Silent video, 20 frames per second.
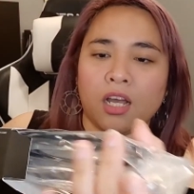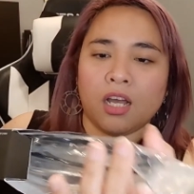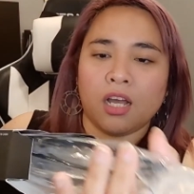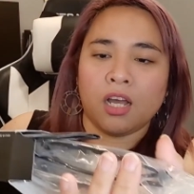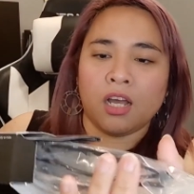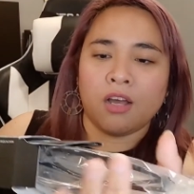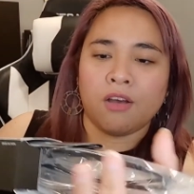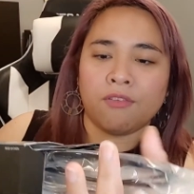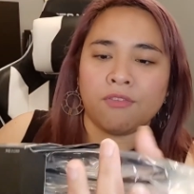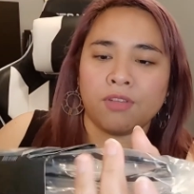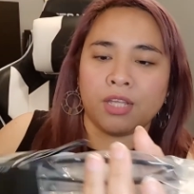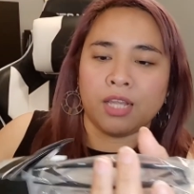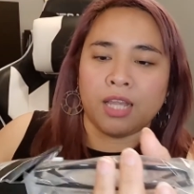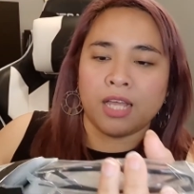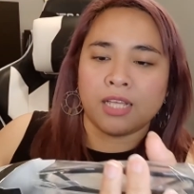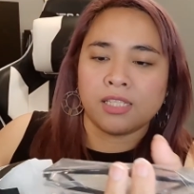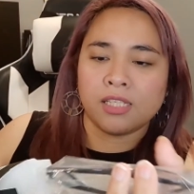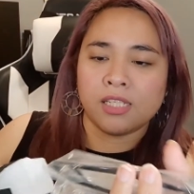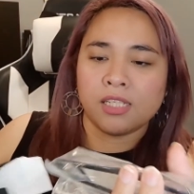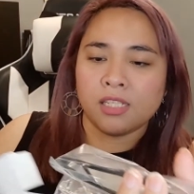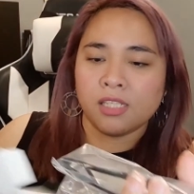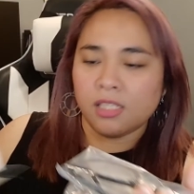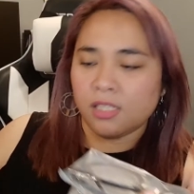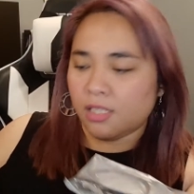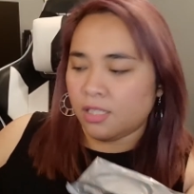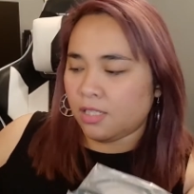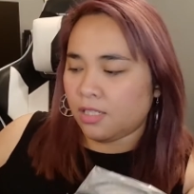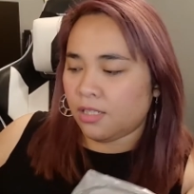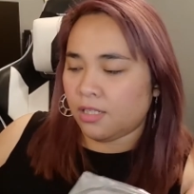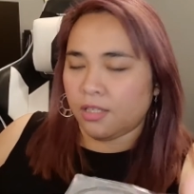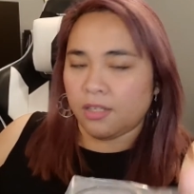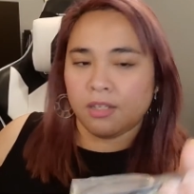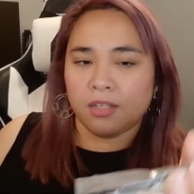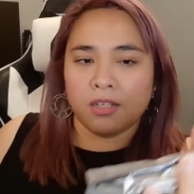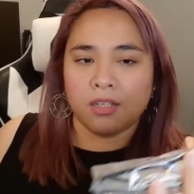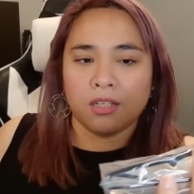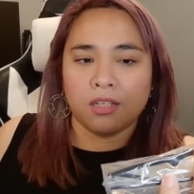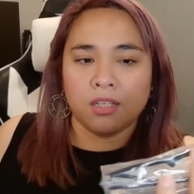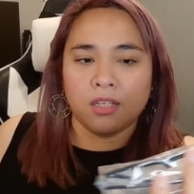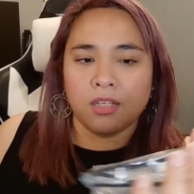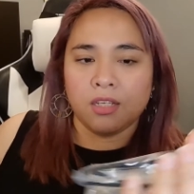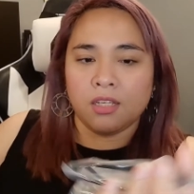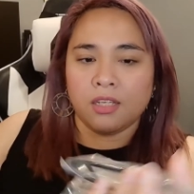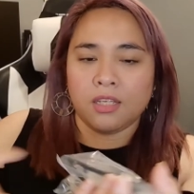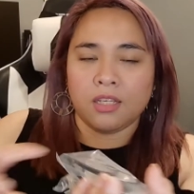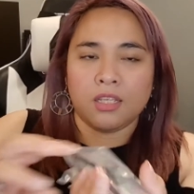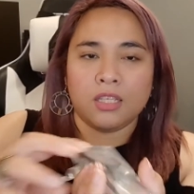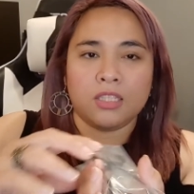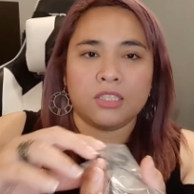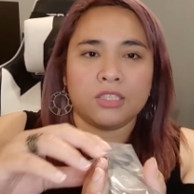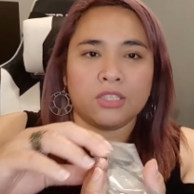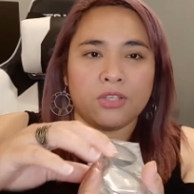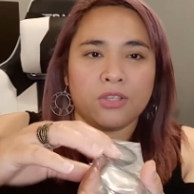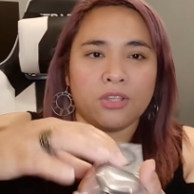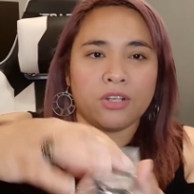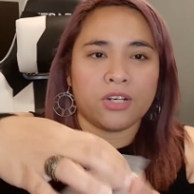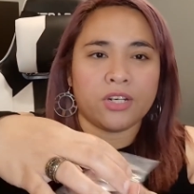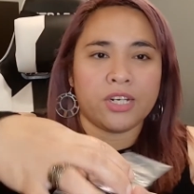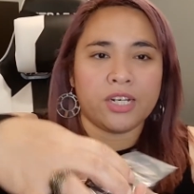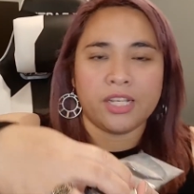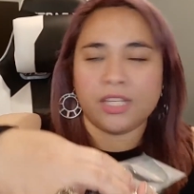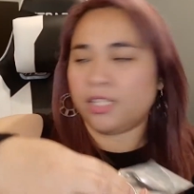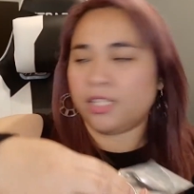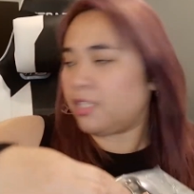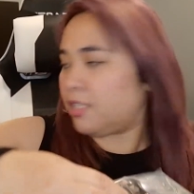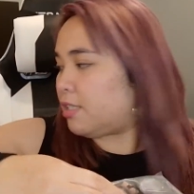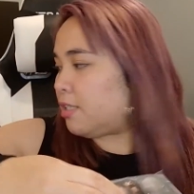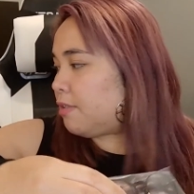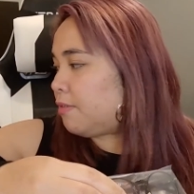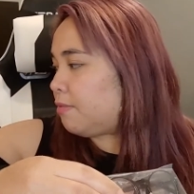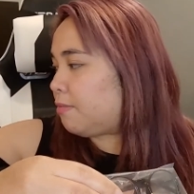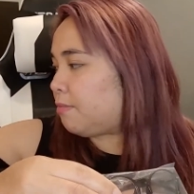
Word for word: of the glasses. So there is